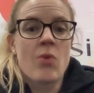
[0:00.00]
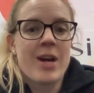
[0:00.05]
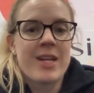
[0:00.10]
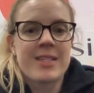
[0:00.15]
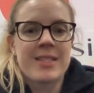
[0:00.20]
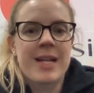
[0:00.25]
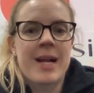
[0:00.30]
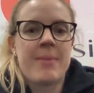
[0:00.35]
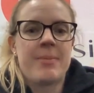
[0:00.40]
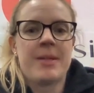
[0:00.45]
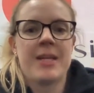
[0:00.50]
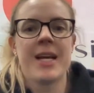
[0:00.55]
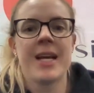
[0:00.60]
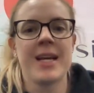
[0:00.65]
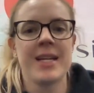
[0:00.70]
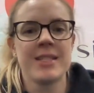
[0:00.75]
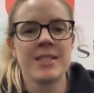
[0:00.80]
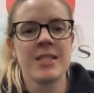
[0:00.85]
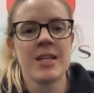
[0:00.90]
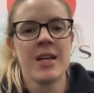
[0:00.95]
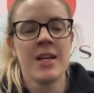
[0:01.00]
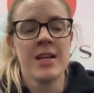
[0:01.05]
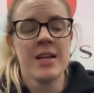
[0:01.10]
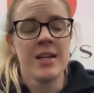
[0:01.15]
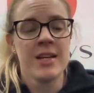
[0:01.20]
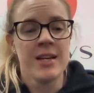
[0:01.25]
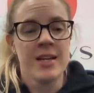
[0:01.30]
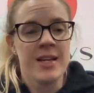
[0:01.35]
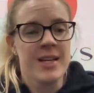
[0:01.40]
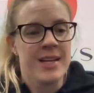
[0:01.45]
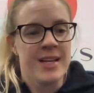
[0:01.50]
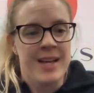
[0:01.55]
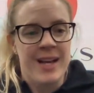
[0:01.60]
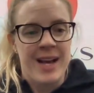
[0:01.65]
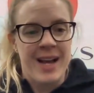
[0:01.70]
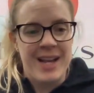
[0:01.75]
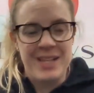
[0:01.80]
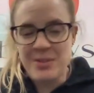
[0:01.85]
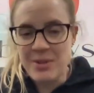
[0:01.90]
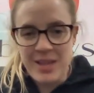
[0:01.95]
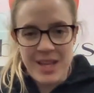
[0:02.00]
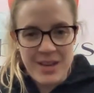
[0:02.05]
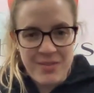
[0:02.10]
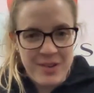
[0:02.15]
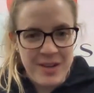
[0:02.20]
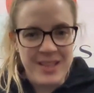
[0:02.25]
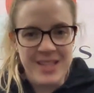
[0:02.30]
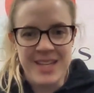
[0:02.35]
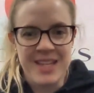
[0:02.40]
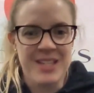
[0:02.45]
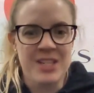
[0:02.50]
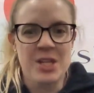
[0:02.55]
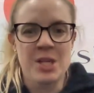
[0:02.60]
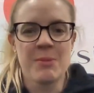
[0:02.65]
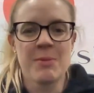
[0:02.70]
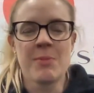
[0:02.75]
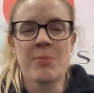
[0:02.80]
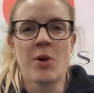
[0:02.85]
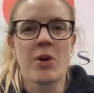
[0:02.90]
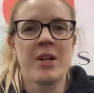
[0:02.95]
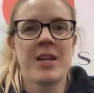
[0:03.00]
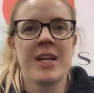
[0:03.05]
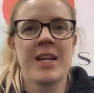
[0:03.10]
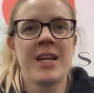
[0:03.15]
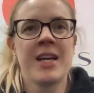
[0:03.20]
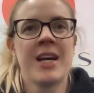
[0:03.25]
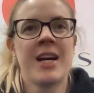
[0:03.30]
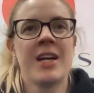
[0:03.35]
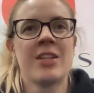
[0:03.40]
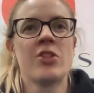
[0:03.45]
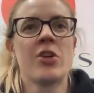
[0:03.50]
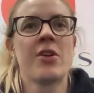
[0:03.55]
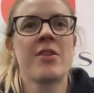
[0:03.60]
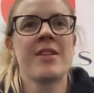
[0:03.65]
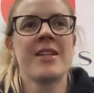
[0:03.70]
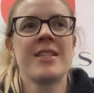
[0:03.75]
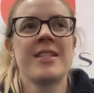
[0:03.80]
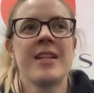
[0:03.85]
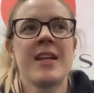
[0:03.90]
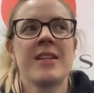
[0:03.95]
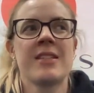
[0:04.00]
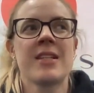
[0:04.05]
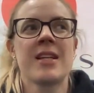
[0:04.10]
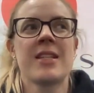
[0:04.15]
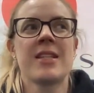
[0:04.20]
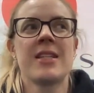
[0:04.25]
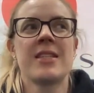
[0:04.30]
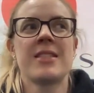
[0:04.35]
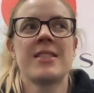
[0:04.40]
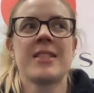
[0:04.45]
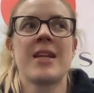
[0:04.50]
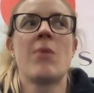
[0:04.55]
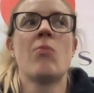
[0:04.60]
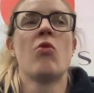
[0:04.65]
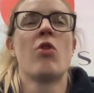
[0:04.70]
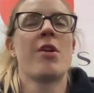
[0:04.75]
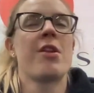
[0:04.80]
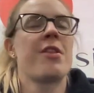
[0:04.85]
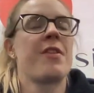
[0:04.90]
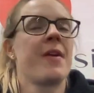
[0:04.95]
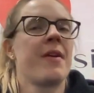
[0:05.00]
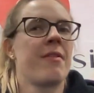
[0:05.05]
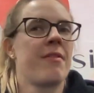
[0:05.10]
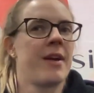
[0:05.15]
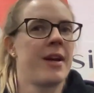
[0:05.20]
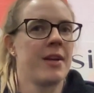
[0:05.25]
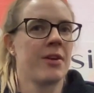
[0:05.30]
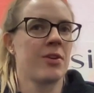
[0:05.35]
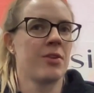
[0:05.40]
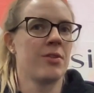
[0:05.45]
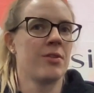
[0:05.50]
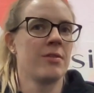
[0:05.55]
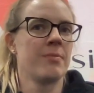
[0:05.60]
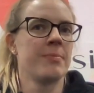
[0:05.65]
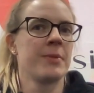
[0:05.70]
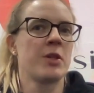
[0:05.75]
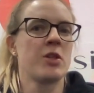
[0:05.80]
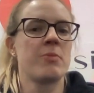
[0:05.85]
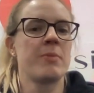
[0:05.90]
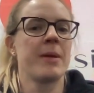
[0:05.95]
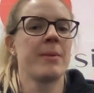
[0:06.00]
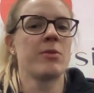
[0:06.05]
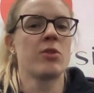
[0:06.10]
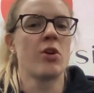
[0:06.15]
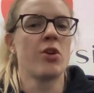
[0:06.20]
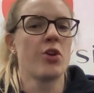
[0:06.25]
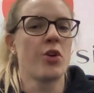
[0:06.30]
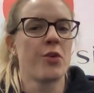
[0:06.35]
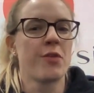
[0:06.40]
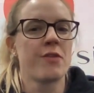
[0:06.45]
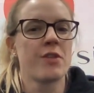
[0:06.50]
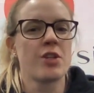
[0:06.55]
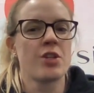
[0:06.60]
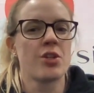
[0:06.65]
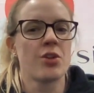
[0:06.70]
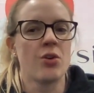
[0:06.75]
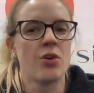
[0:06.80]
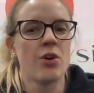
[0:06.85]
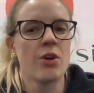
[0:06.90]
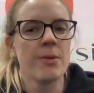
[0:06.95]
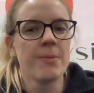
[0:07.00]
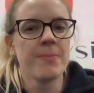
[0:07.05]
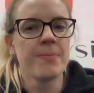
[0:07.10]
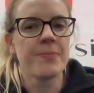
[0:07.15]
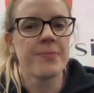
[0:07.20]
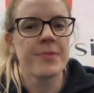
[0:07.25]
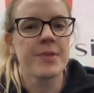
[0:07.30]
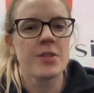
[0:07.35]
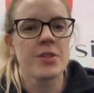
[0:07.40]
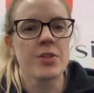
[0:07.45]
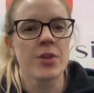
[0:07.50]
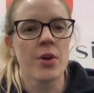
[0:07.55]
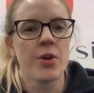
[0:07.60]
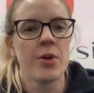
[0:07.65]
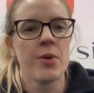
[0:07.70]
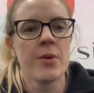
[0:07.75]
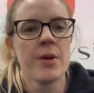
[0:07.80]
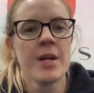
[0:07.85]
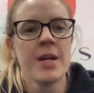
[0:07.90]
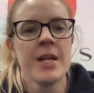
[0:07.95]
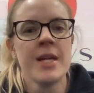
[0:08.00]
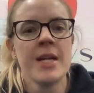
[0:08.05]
why does it happen? And as with everything in the human body, a lot of these things are somewhat theoretical because people don't know for sure. So